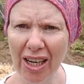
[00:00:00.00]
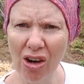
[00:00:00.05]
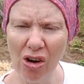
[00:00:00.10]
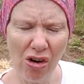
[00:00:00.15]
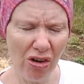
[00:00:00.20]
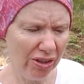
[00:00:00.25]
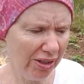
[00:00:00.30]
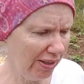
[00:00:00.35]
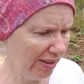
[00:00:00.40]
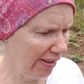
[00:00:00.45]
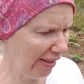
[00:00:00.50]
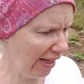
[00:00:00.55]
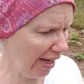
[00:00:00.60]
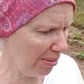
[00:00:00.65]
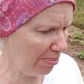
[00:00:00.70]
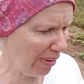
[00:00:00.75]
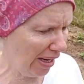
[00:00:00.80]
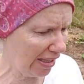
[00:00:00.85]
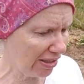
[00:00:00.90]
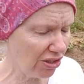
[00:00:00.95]
on and
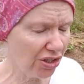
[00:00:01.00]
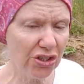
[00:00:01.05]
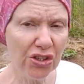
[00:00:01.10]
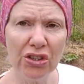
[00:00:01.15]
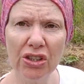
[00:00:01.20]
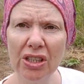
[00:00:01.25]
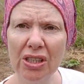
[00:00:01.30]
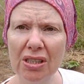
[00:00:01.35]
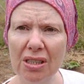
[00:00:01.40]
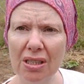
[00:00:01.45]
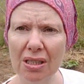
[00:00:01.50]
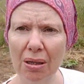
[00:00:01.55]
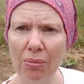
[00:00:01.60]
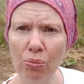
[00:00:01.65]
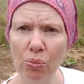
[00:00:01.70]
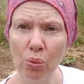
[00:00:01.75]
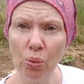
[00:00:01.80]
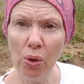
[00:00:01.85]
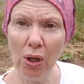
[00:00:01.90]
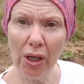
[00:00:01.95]
get back to doing
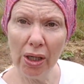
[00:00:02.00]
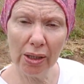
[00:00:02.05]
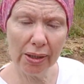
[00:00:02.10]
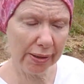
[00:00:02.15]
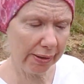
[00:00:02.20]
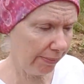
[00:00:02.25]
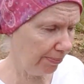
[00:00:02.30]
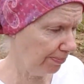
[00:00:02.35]
some work.